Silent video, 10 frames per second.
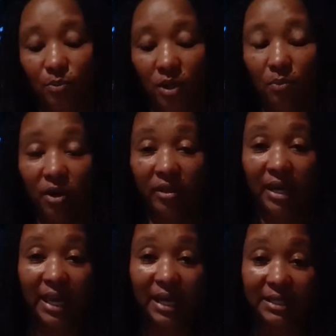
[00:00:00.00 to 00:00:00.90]
But mother
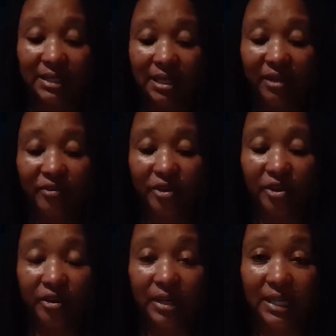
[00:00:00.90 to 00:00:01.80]
cat delivered
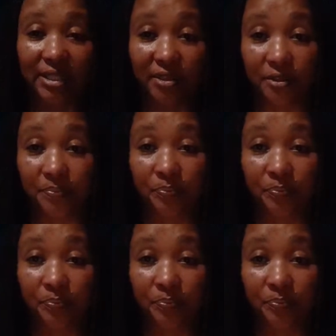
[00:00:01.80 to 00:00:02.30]
her litter,